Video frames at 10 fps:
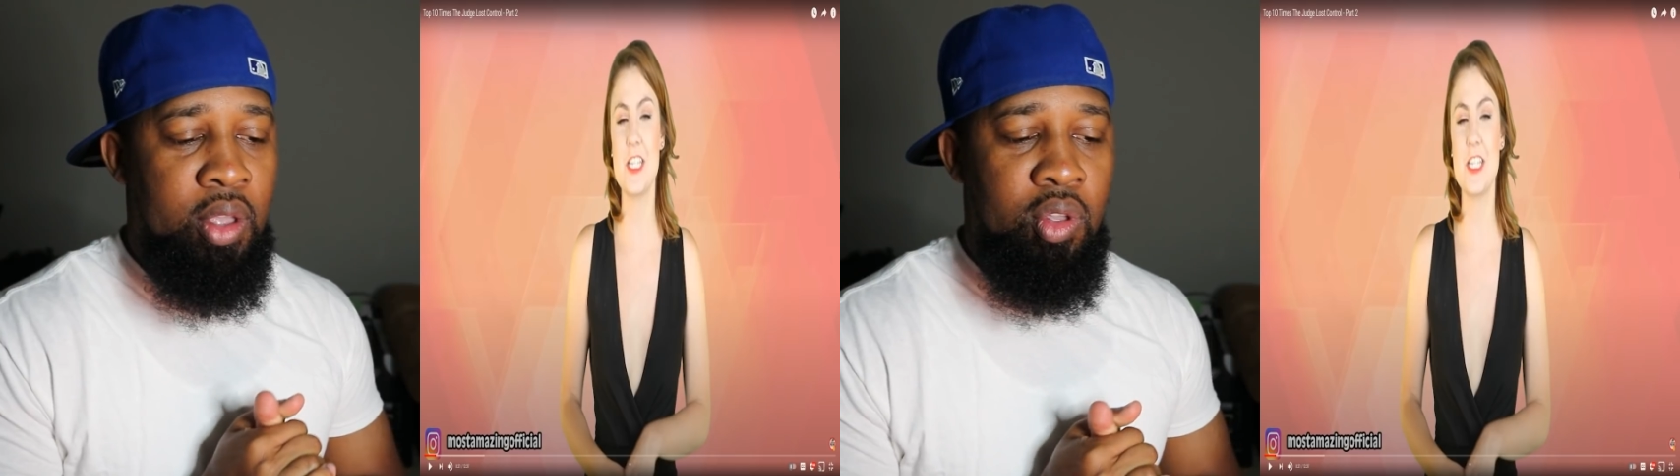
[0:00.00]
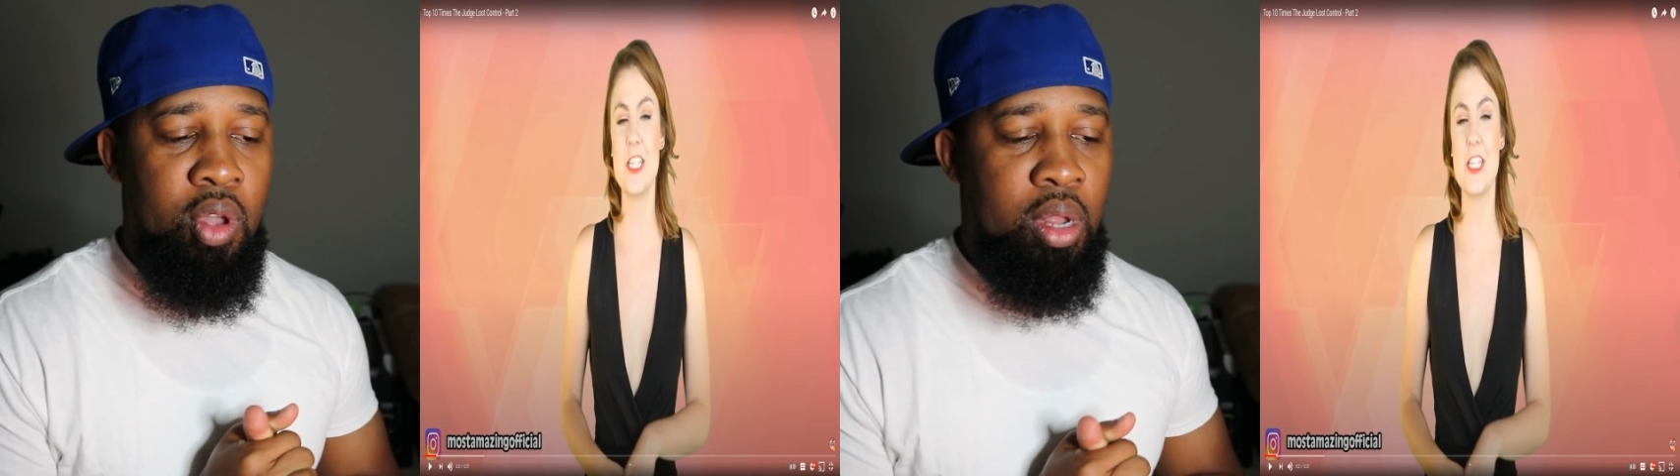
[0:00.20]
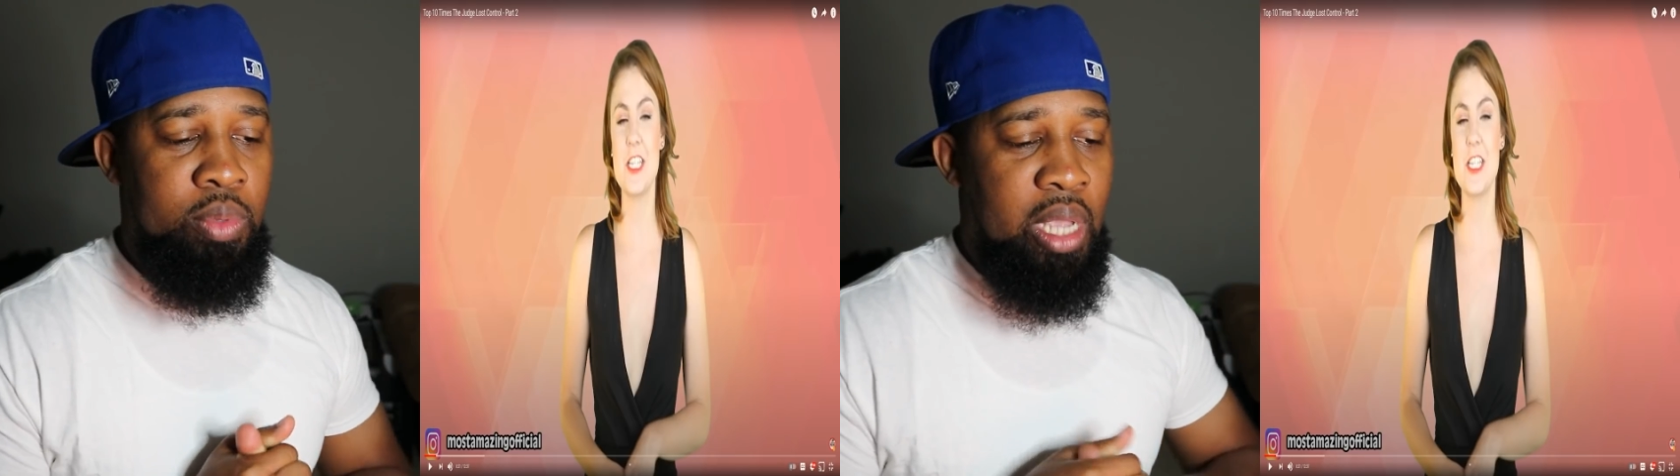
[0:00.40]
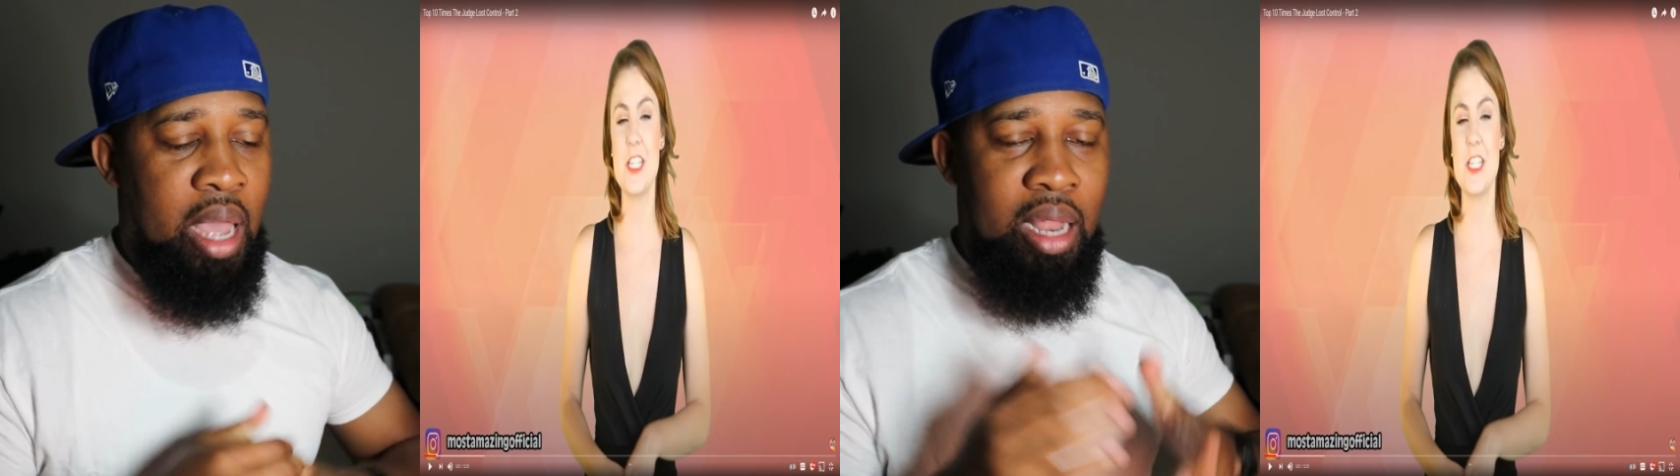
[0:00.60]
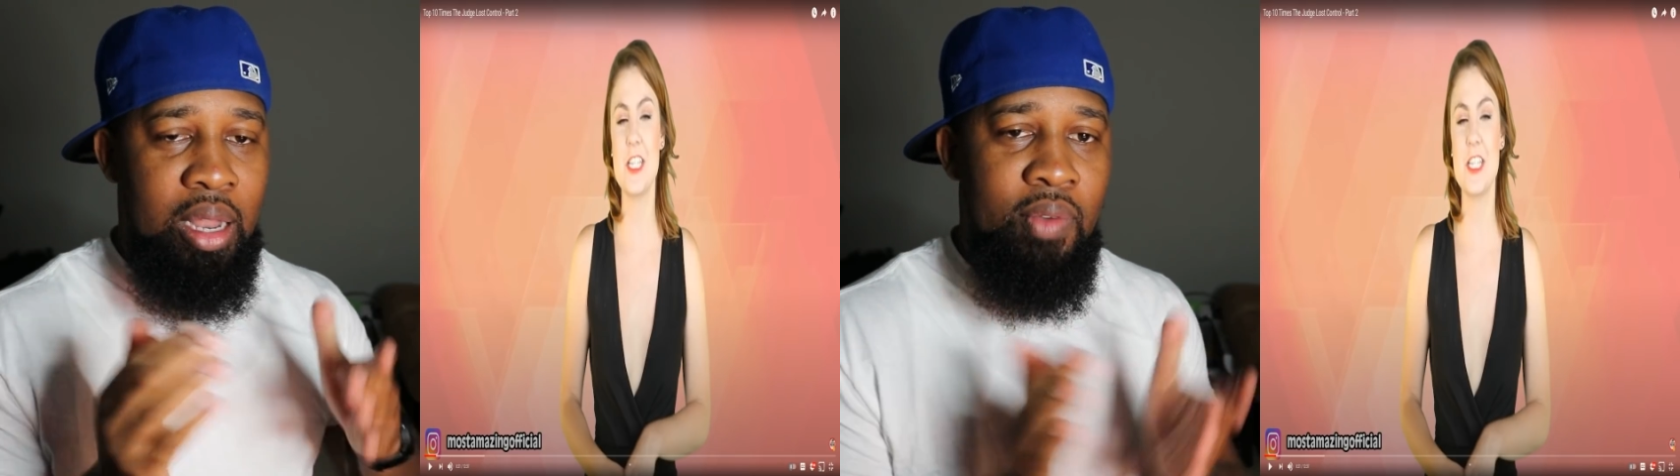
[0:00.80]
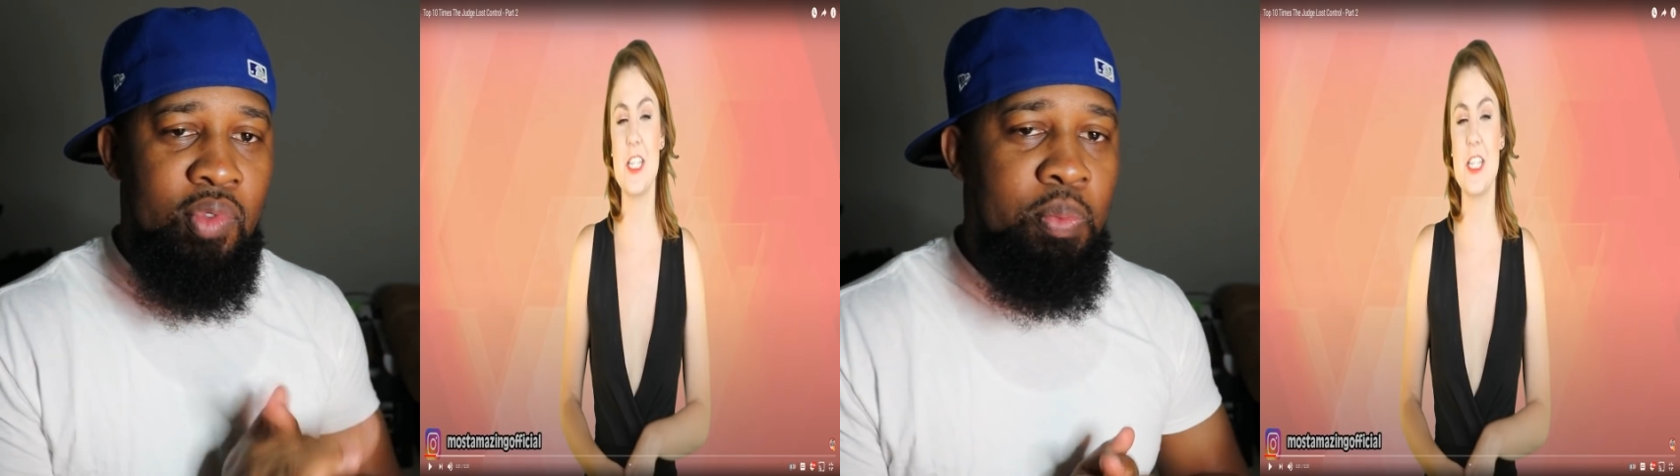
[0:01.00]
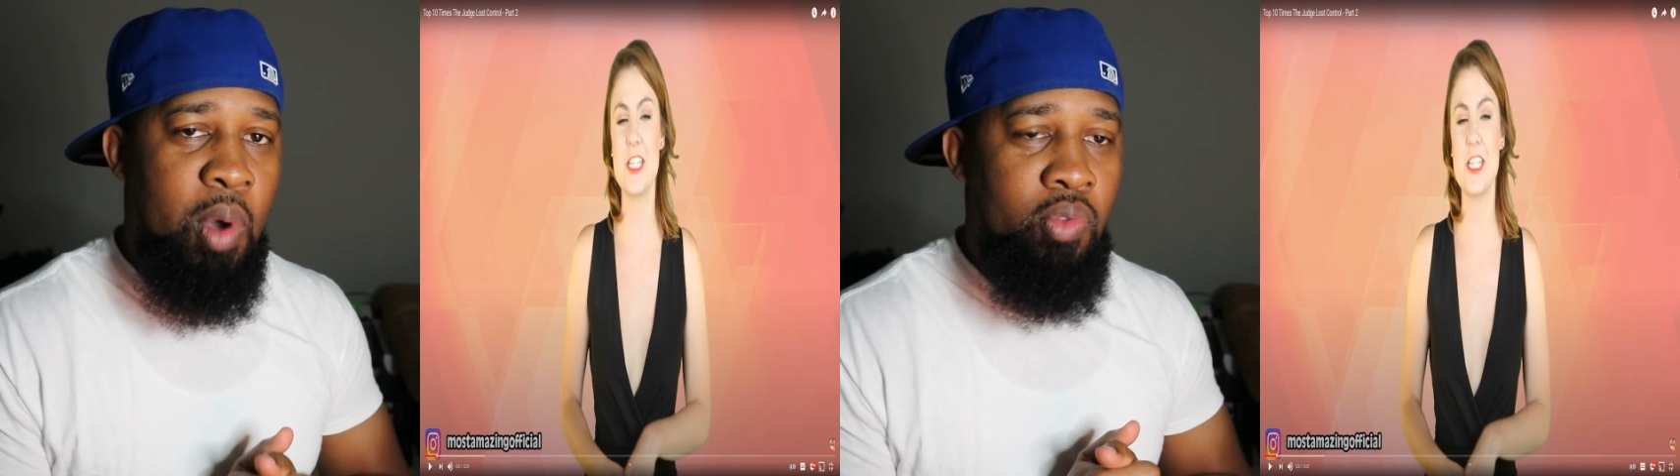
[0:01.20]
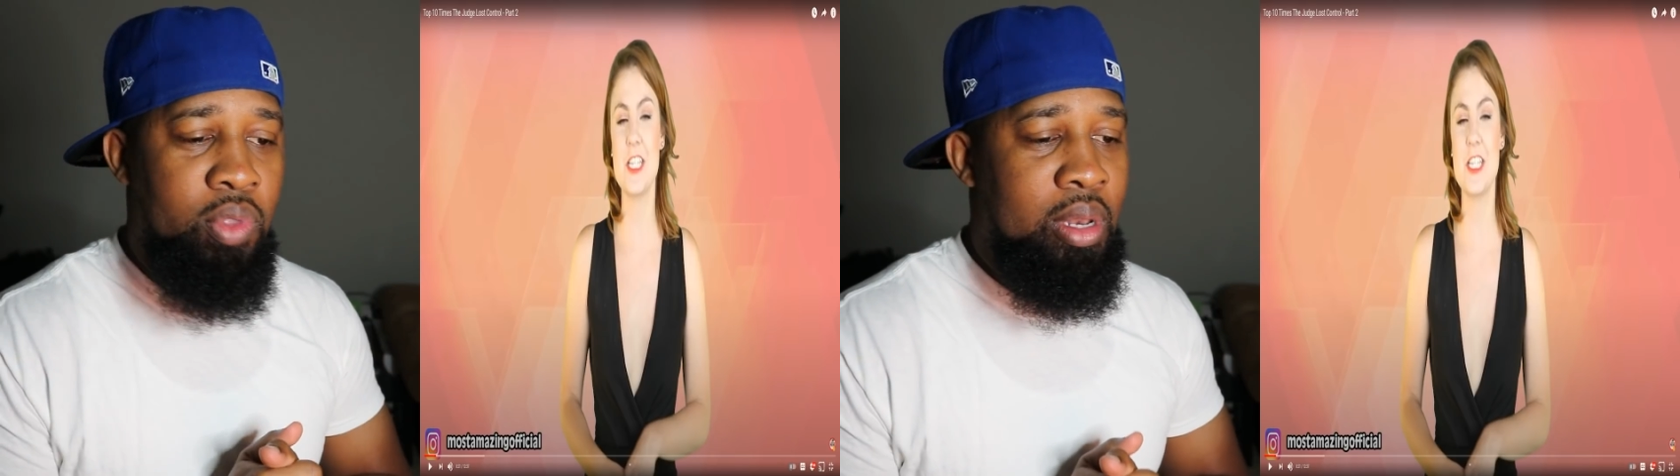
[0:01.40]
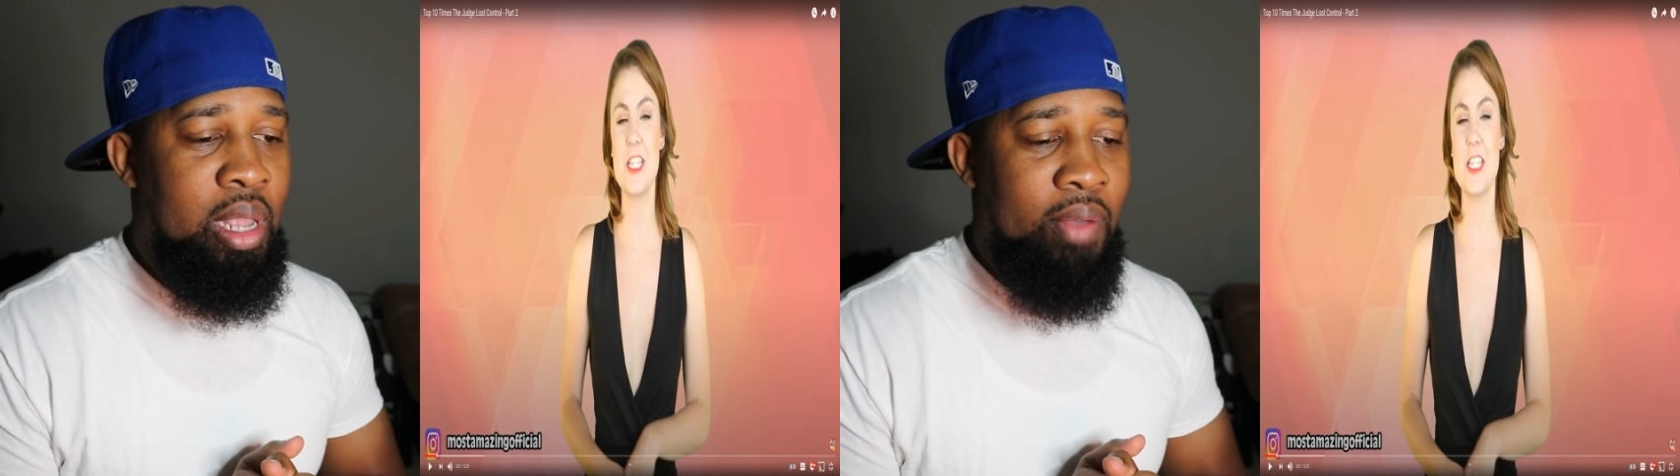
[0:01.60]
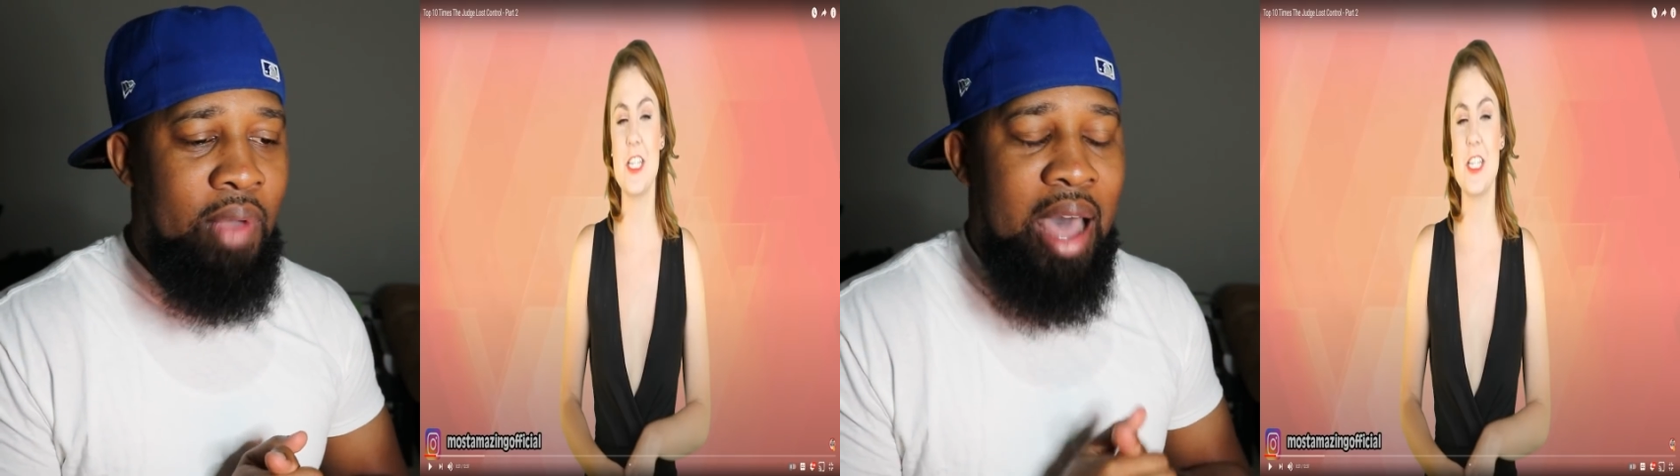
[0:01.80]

You know what I'm saying? I love you both to death.